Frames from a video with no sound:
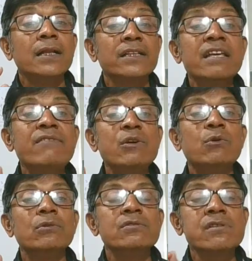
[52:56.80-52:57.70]
give
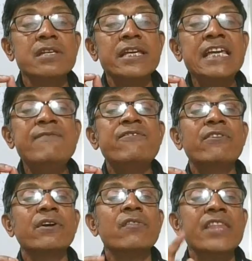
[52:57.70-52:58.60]
you, if
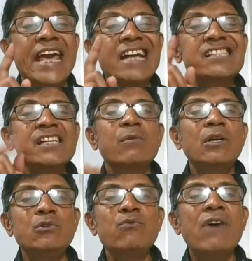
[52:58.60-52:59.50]
x
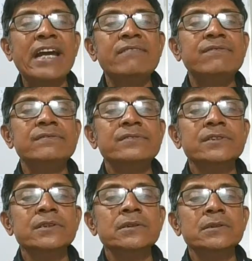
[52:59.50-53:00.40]
equal to 5
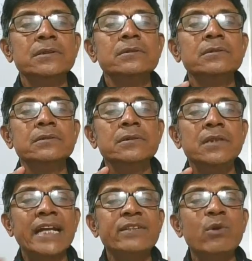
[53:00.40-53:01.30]

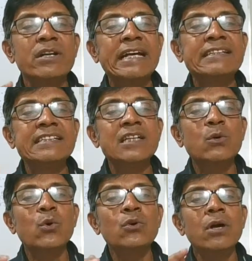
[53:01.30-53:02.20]
and you are writing the
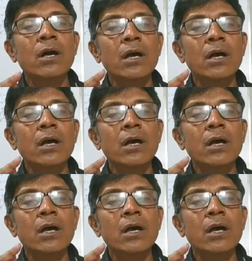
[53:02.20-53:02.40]
code